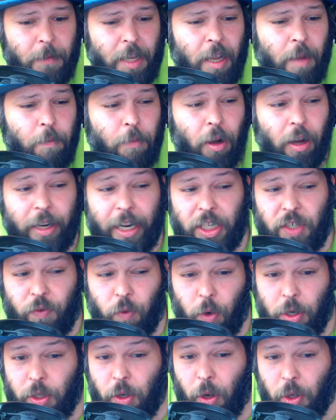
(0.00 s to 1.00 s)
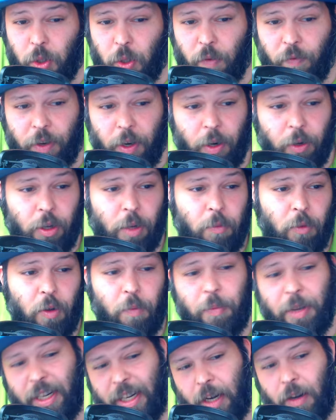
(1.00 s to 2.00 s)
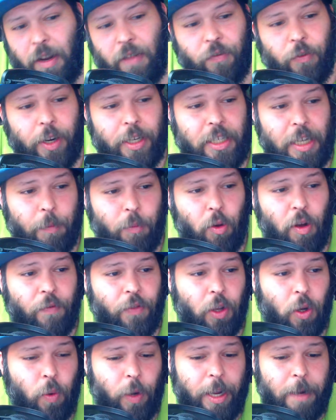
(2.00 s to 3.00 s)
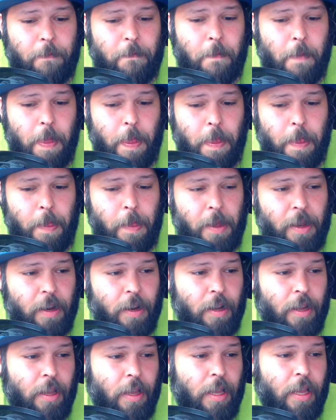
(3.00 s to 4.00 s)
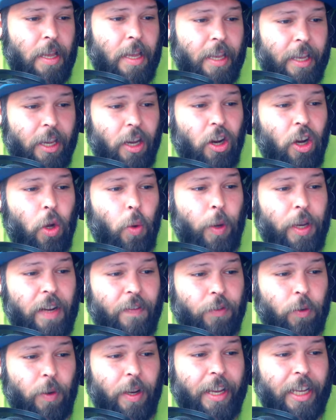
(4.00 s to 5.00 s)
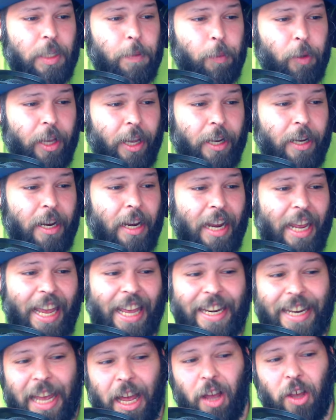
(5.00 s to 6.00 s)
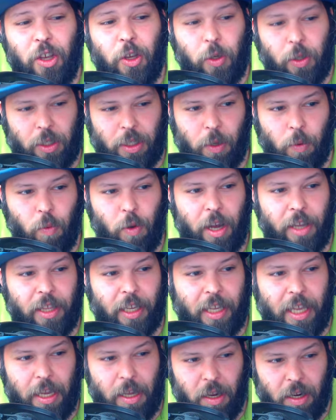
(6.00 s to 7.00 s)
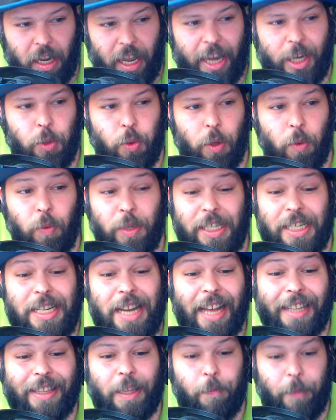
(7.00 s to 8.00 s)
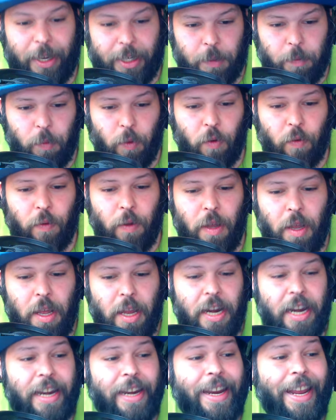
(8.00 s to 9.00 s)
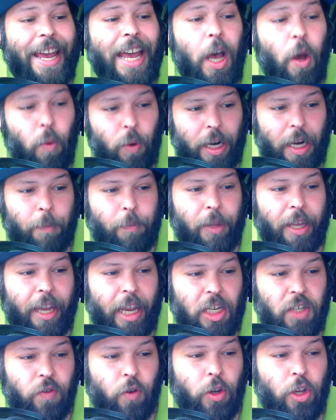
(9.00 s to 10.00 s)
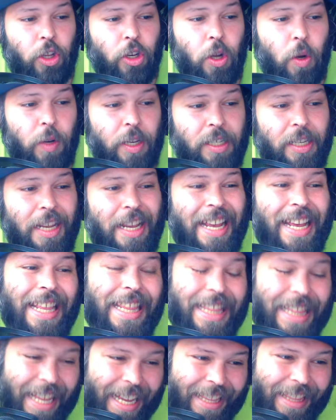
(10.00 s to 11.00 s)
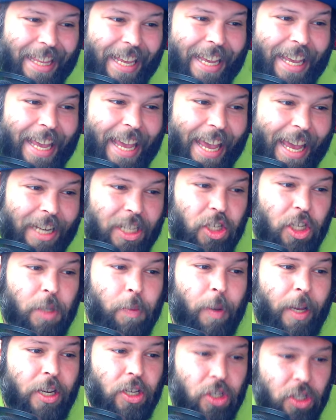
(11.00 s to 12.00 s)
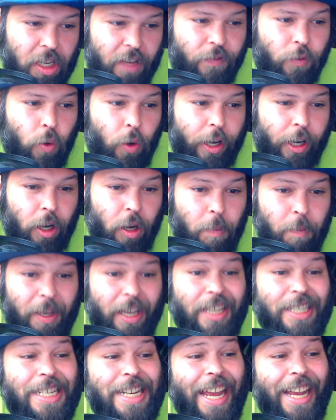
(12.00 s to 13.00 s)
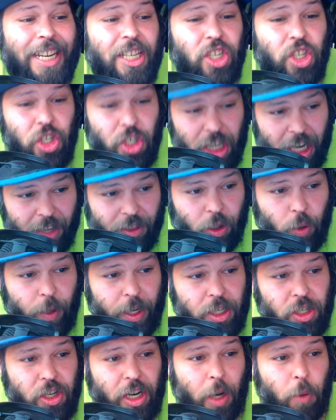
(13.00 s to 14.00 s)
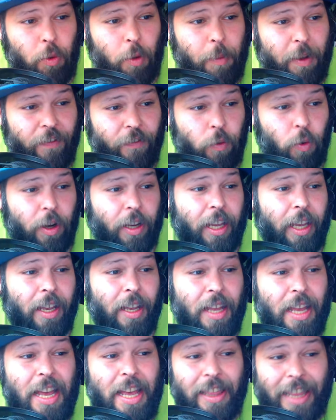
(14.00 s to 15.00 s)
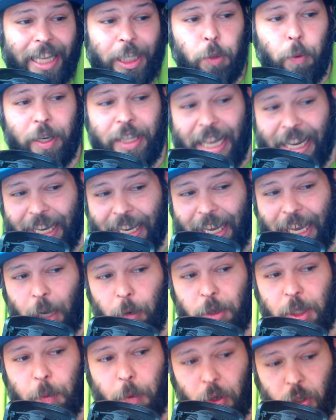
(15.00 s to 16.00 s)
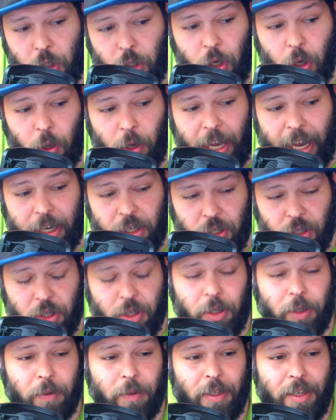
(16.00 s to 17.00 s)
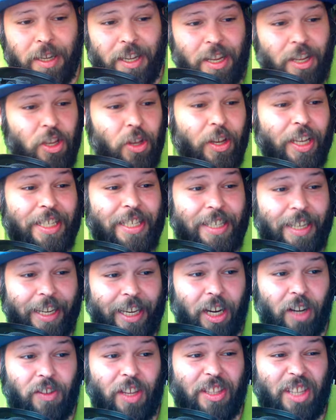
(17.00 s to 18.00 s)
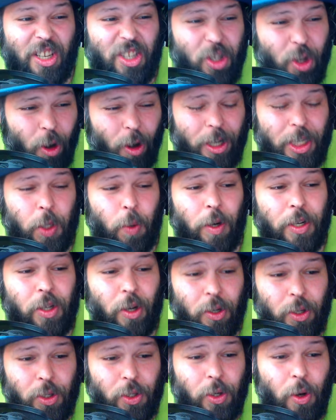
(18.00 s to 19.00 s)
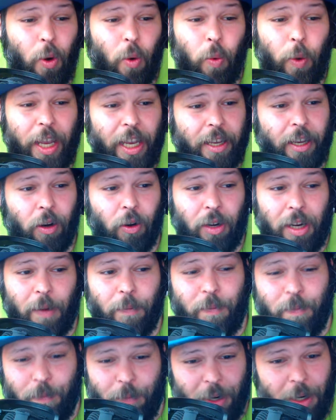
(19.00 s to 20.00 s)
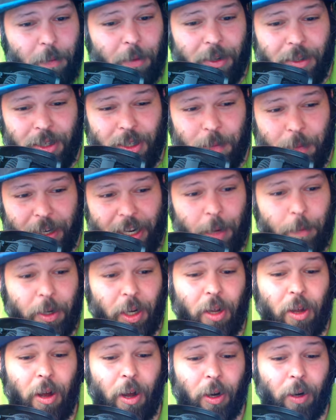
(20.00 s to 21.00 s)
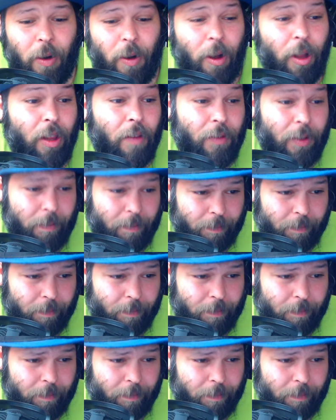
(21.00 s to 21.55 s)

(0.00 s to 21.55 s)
Pawn h4 is also a very good move, but here a free tempo off the queen. Here queen f3 gets played, and now you see why the king on h1 was not the best move. Now when I play h4, you notice that they can't just play g4 here because knight g3 check will be forking. That's why that king was supposed to go to h2. You can see here that the dark squares are so weak here, and I've pretty much been able to conquer all of them.